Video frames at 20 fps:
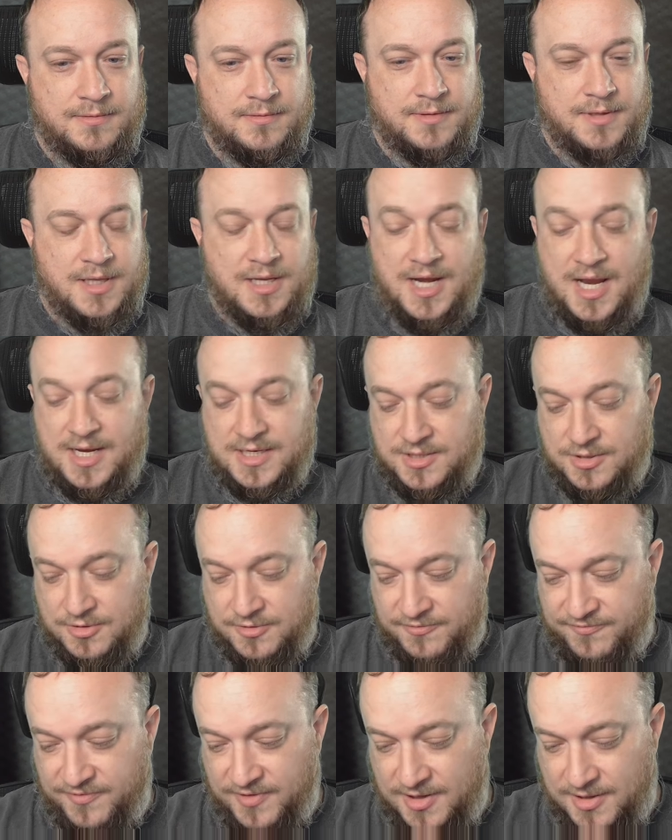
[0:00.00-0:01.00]
And I do,
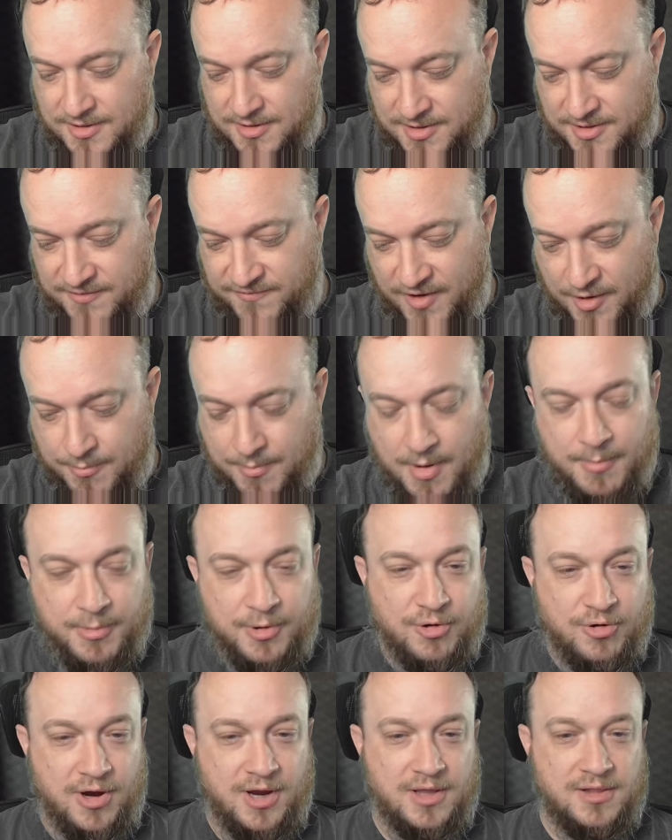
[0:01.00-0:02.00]
if I remember
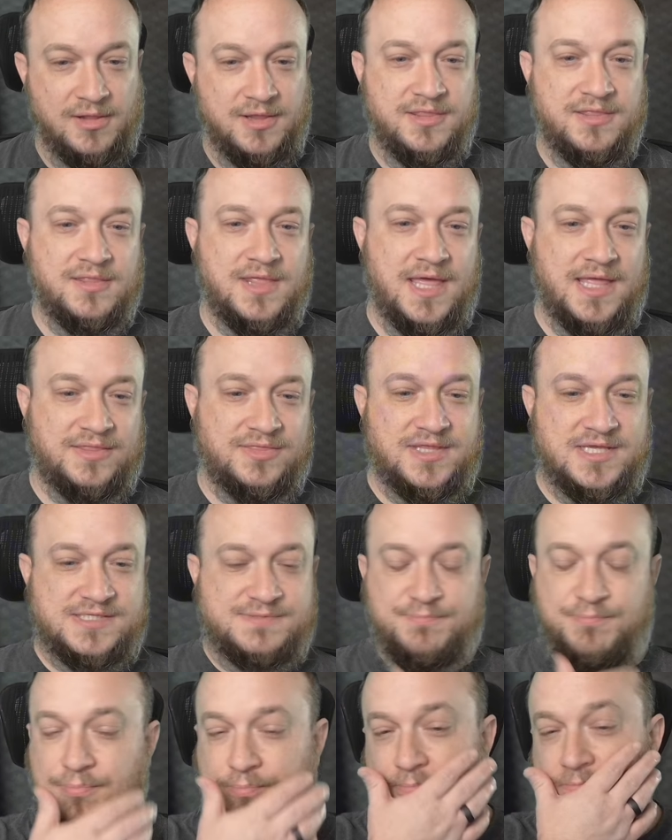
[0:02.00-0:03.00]
correctly,
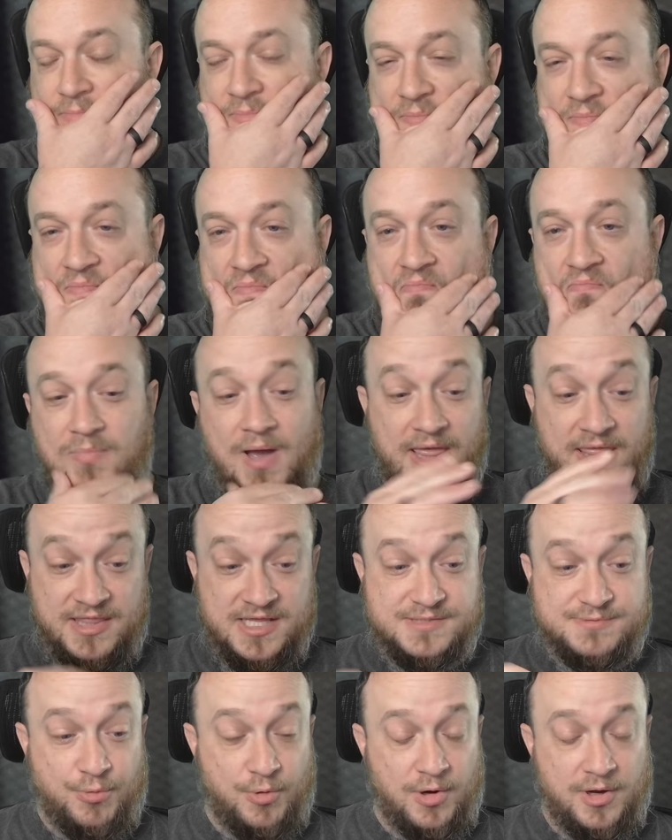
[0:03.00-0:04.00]
by
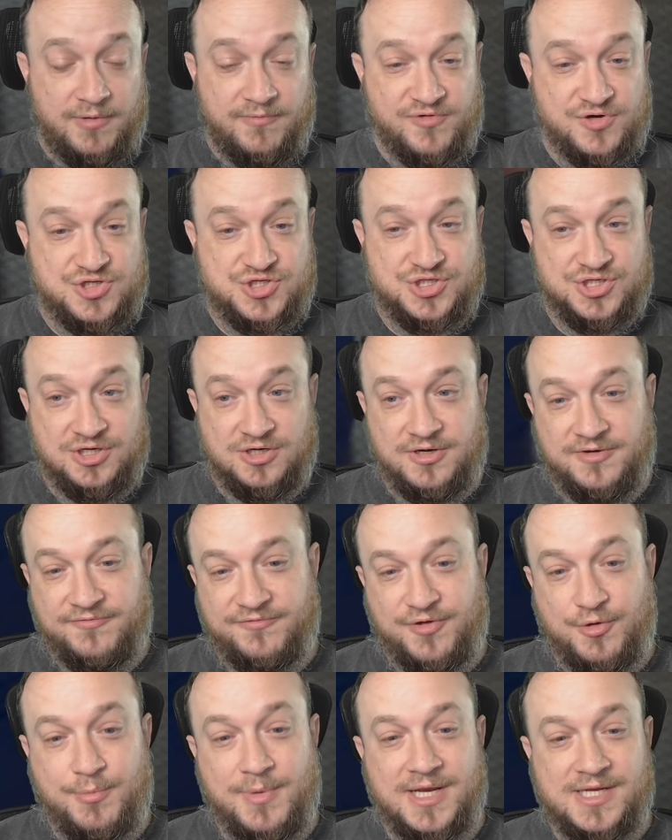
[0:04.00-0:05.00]
this point for sure, a
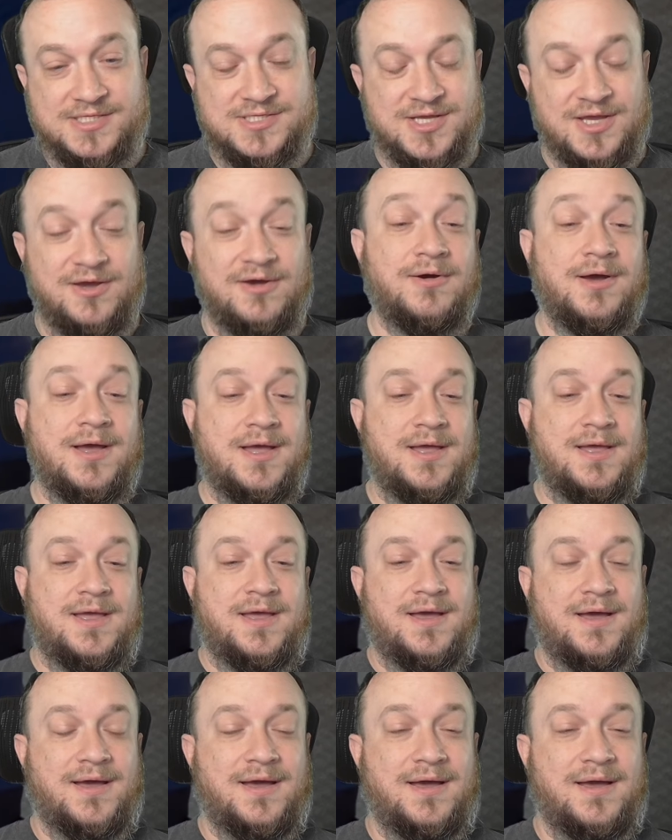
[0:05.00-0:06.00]
few minutes ago,
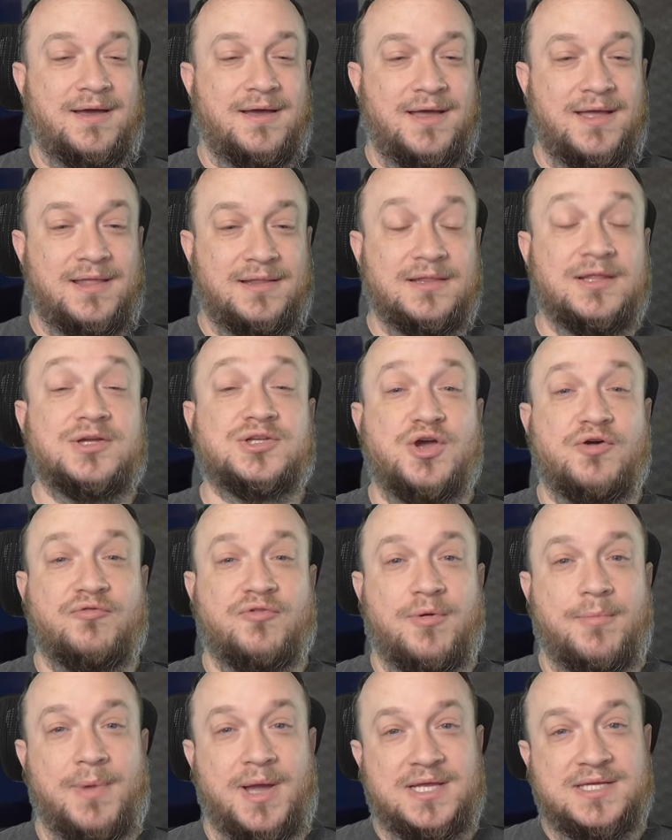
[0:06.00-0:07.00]
I looked
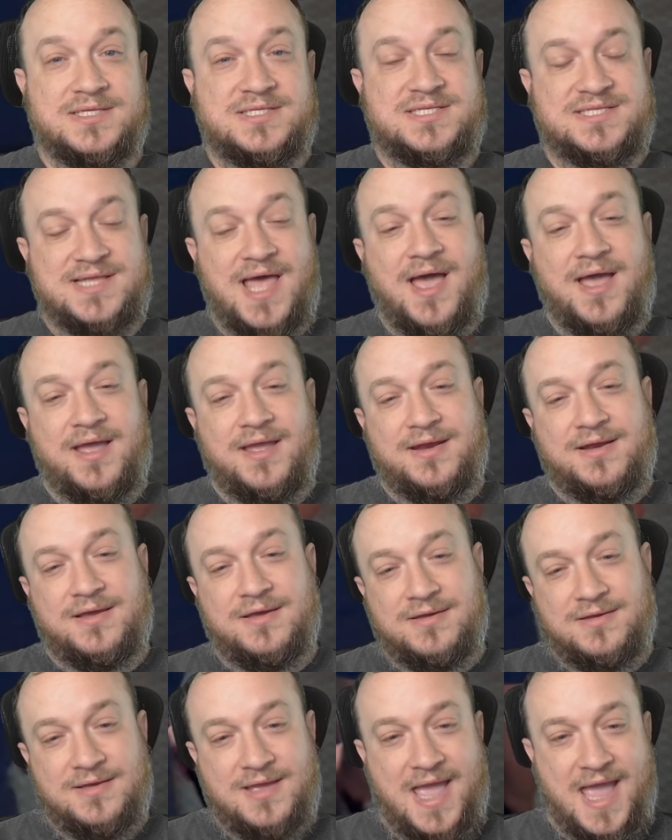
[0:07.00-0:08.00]
over at my side
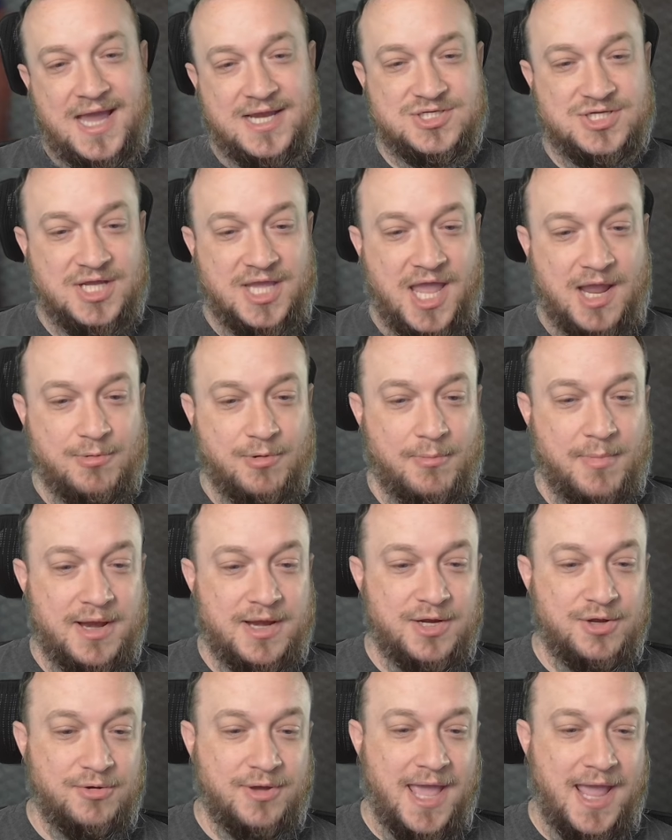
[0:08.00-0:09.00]
action camera, my
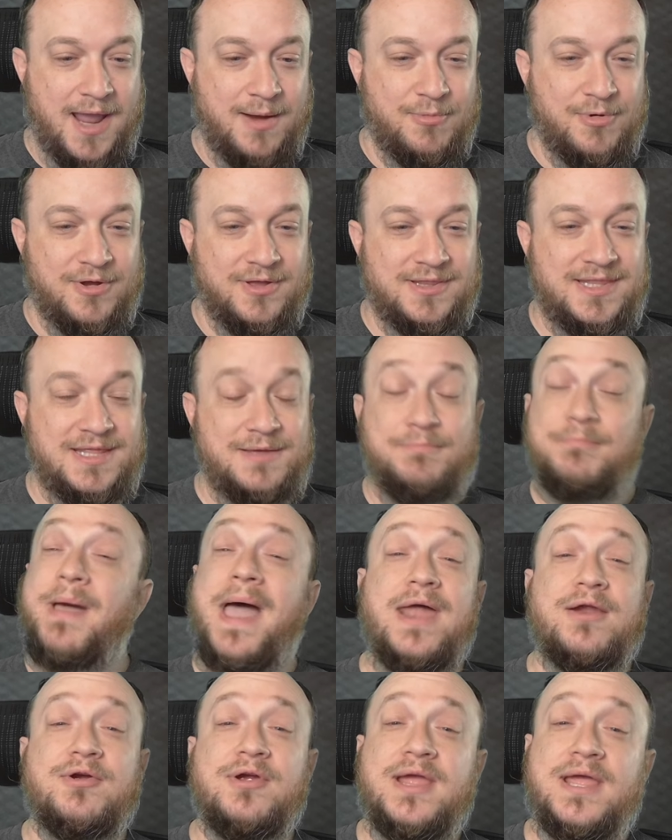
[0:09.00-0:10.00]
new camera, and the
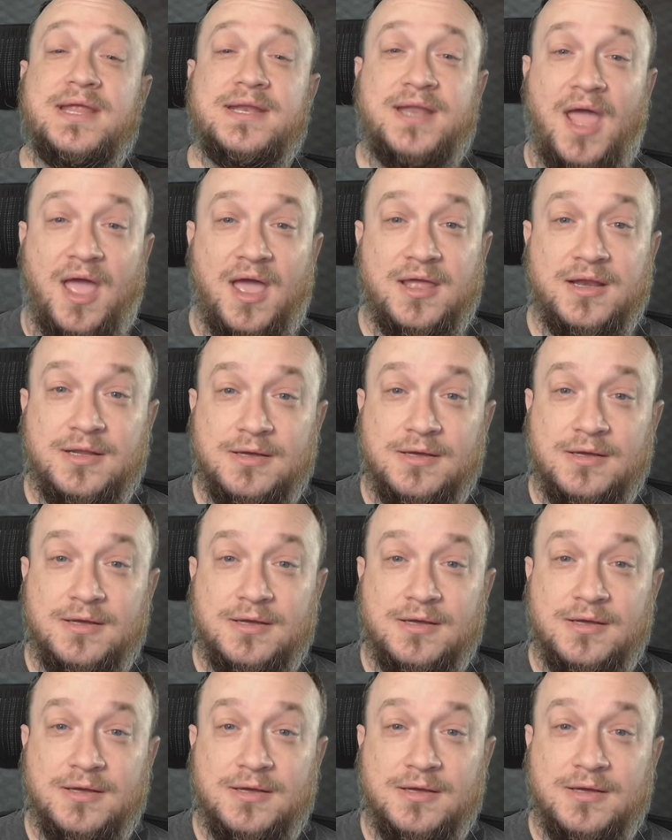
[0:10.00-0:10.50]
battery had died.